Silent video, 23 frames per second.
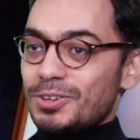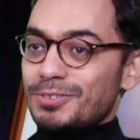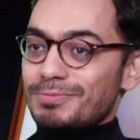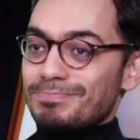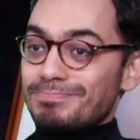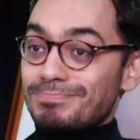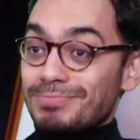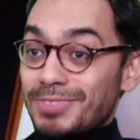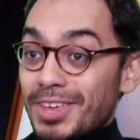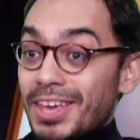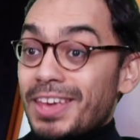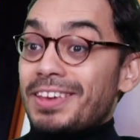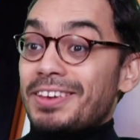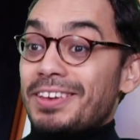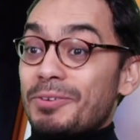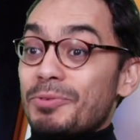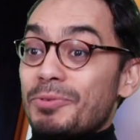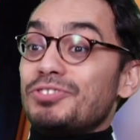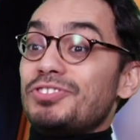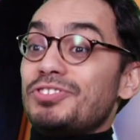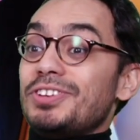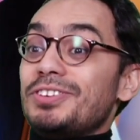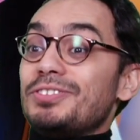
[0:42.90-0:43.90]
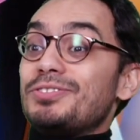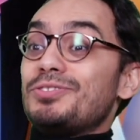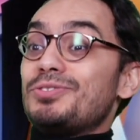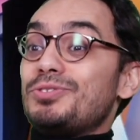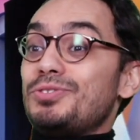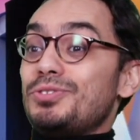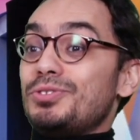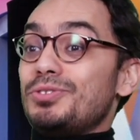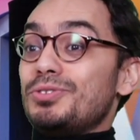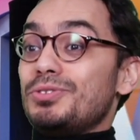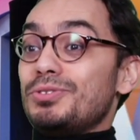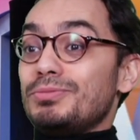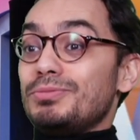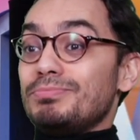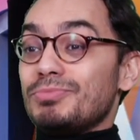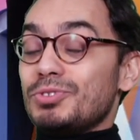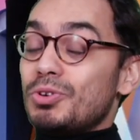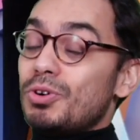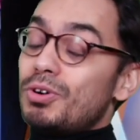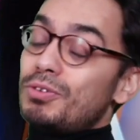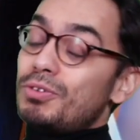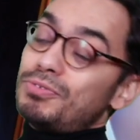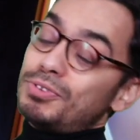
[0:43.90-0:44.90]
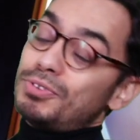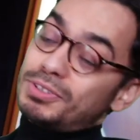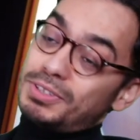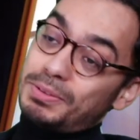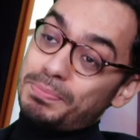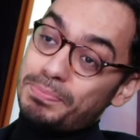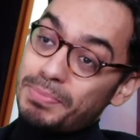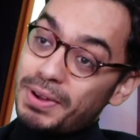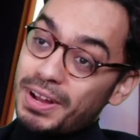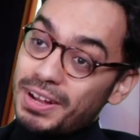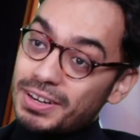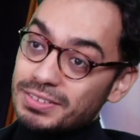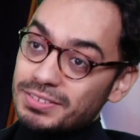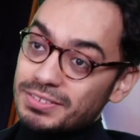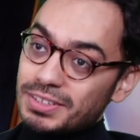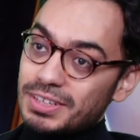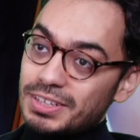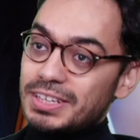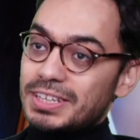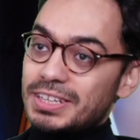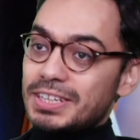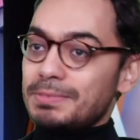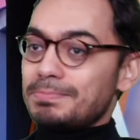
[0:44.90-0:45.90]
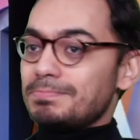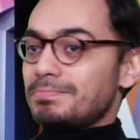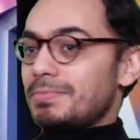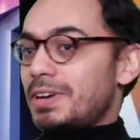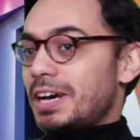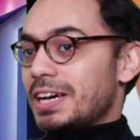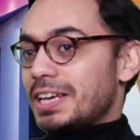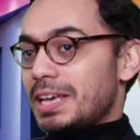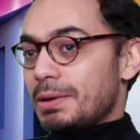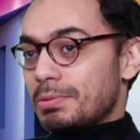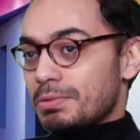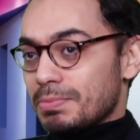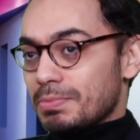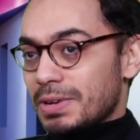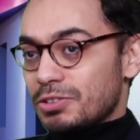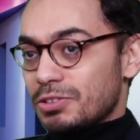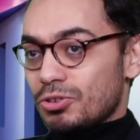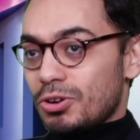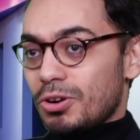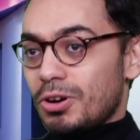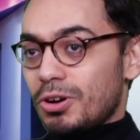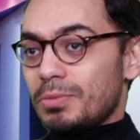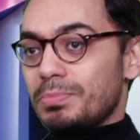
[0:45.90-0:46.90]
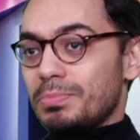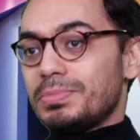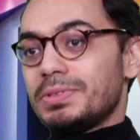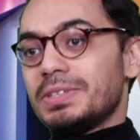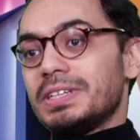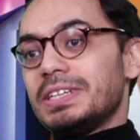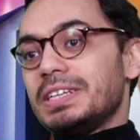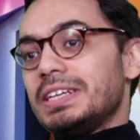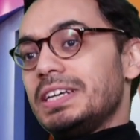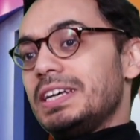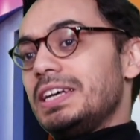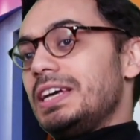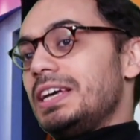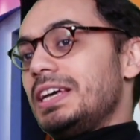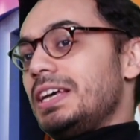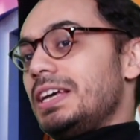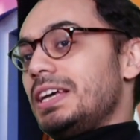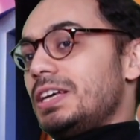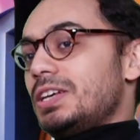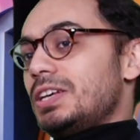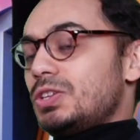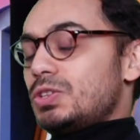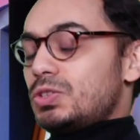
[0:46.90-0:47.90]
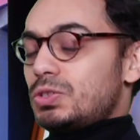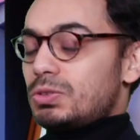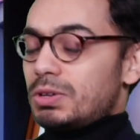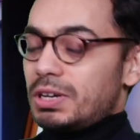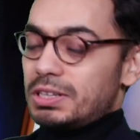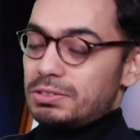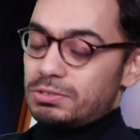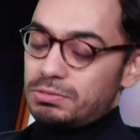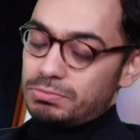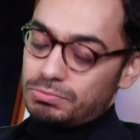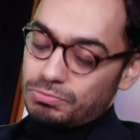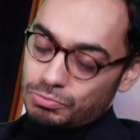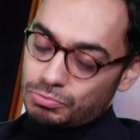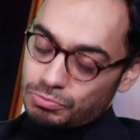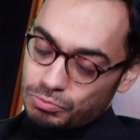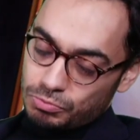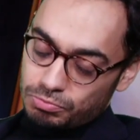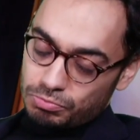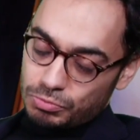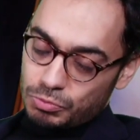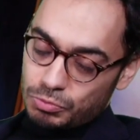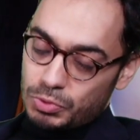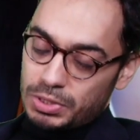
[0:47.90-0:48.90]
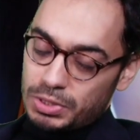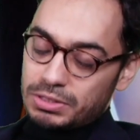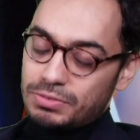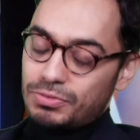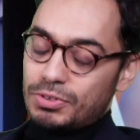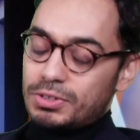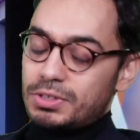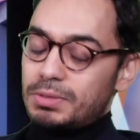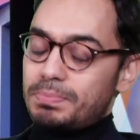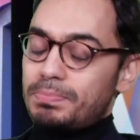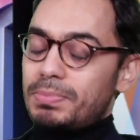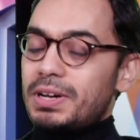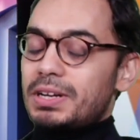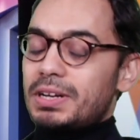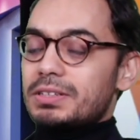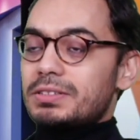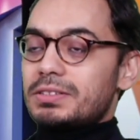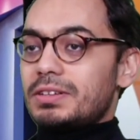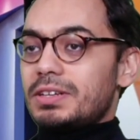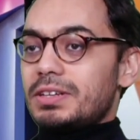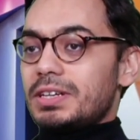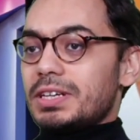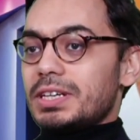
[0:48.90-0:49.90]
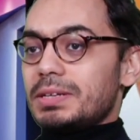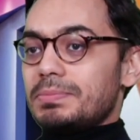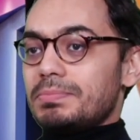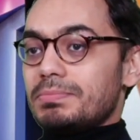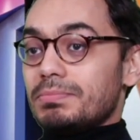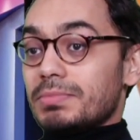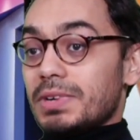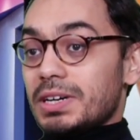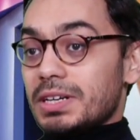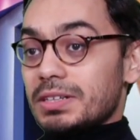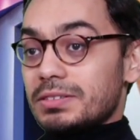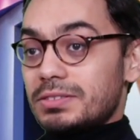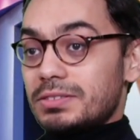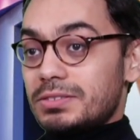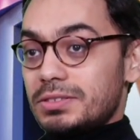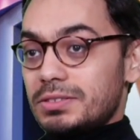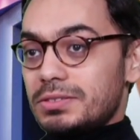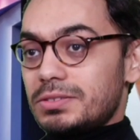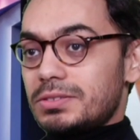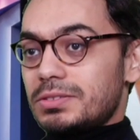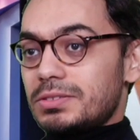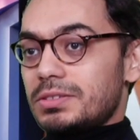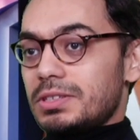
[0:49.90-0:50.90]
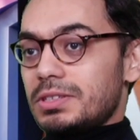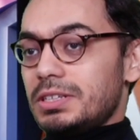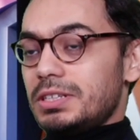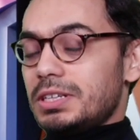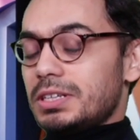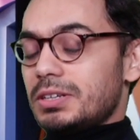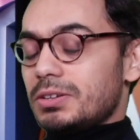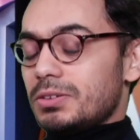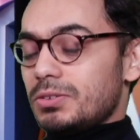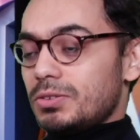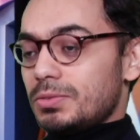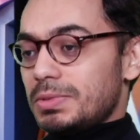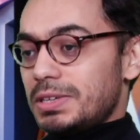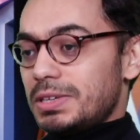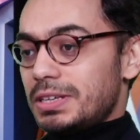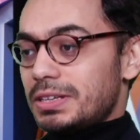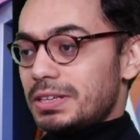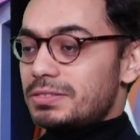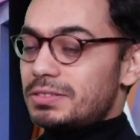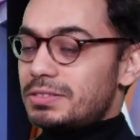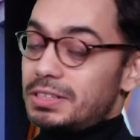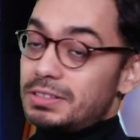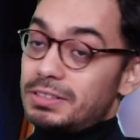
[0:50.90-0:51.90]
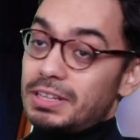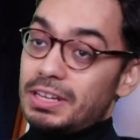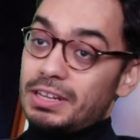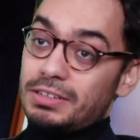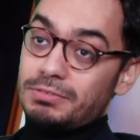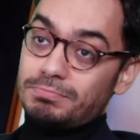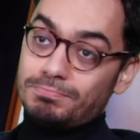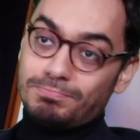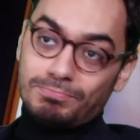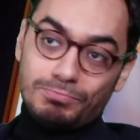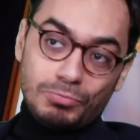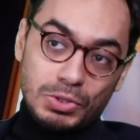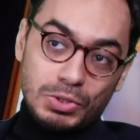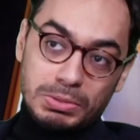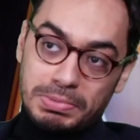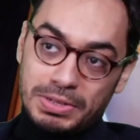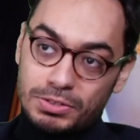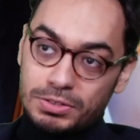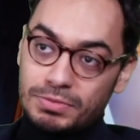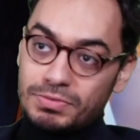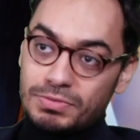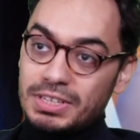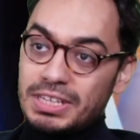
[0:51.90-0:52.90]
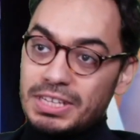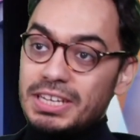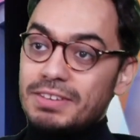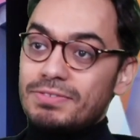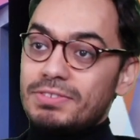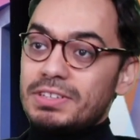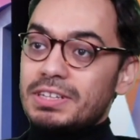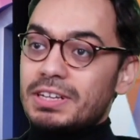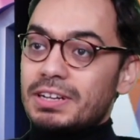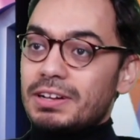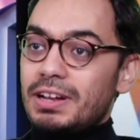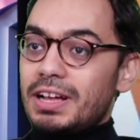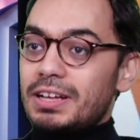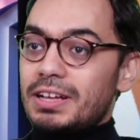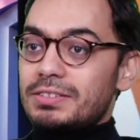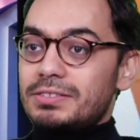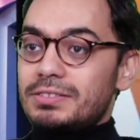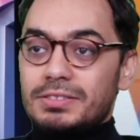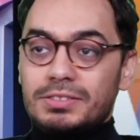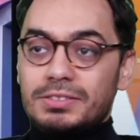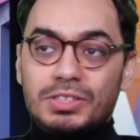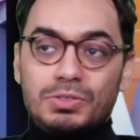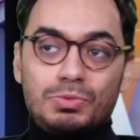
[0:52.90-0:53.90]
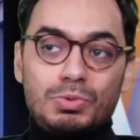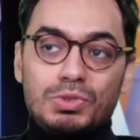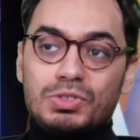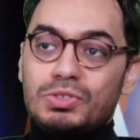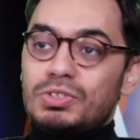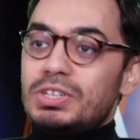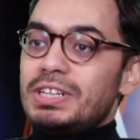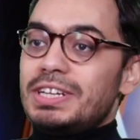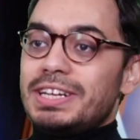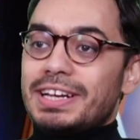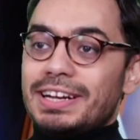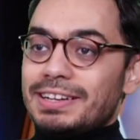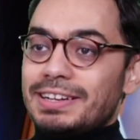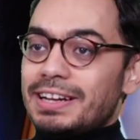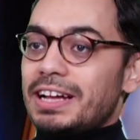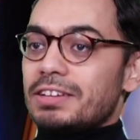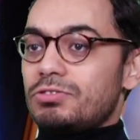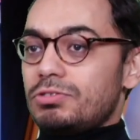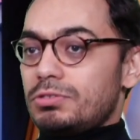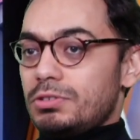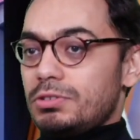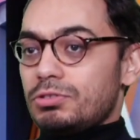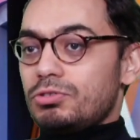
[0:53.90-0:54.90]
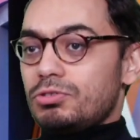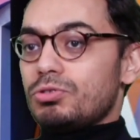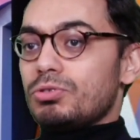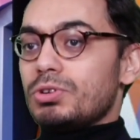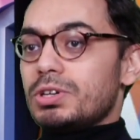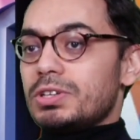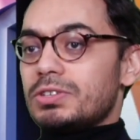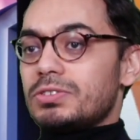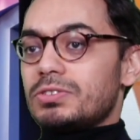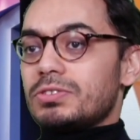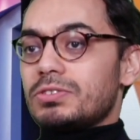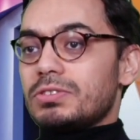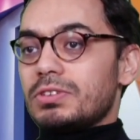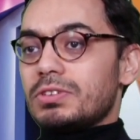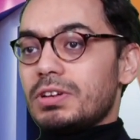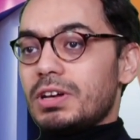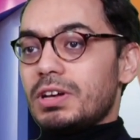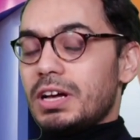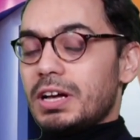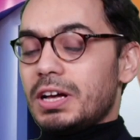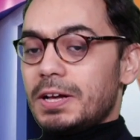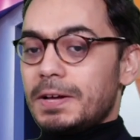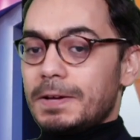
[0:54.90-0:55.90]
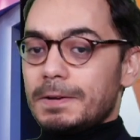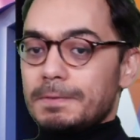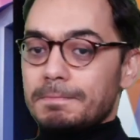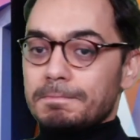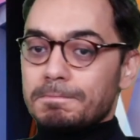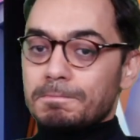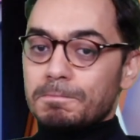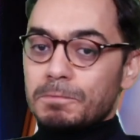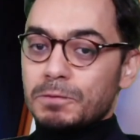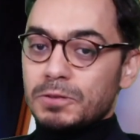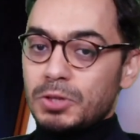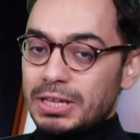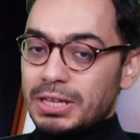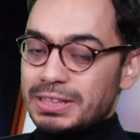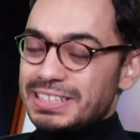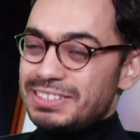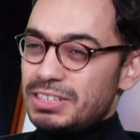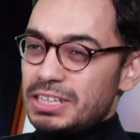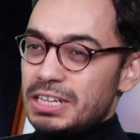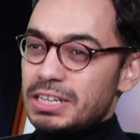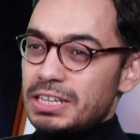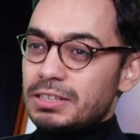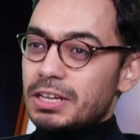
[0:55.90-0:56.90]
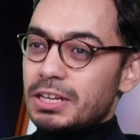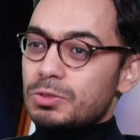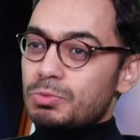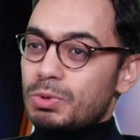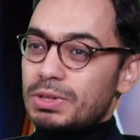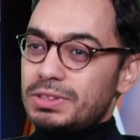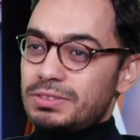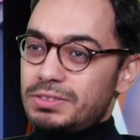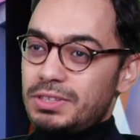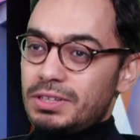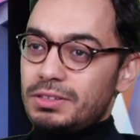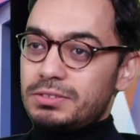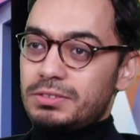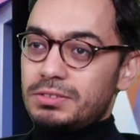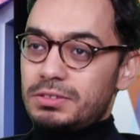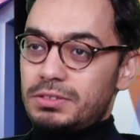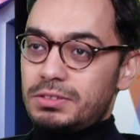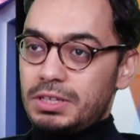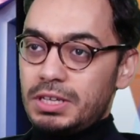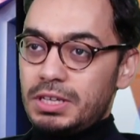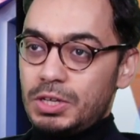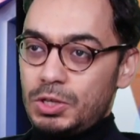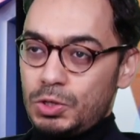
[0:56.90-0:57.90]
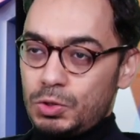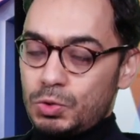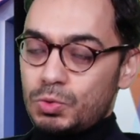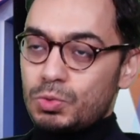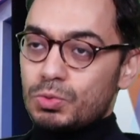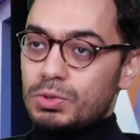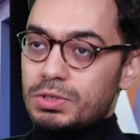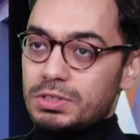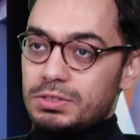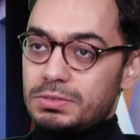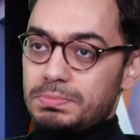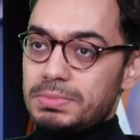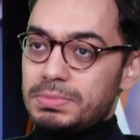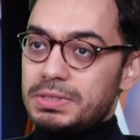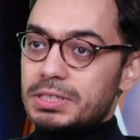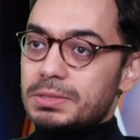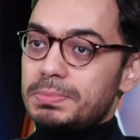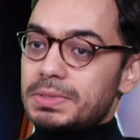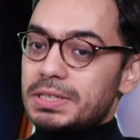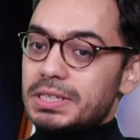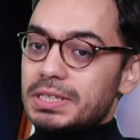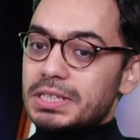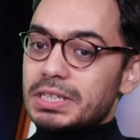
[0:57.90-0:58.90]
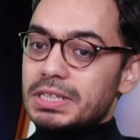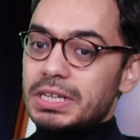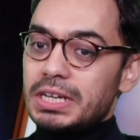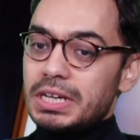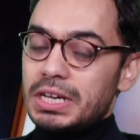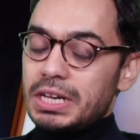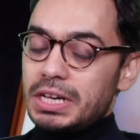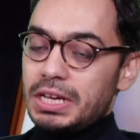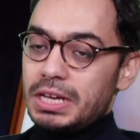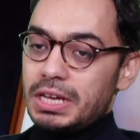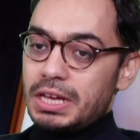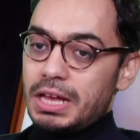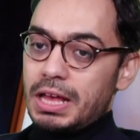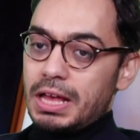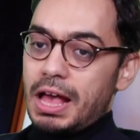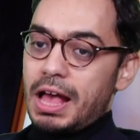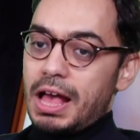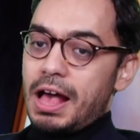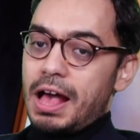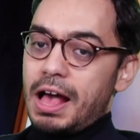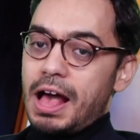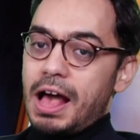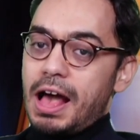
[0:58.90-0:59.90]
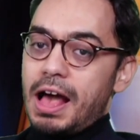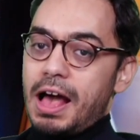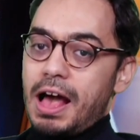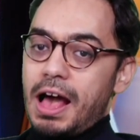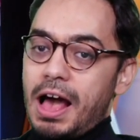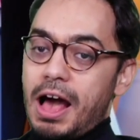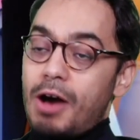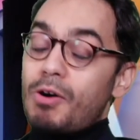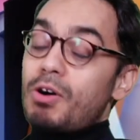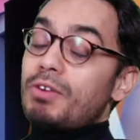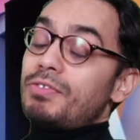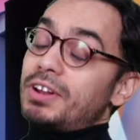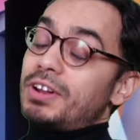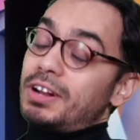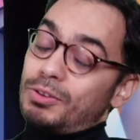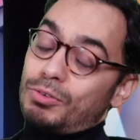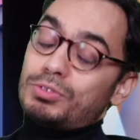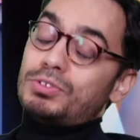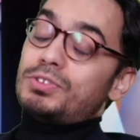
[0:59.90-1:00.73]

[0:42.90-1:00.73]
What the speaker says: thing, which is to go for the part-time. I kept my job. So I went for the part-time master's in economics, and then because of the evening classes, it was really a natural choice. So I think really that's what tilted towards Birkbeck. However, I got the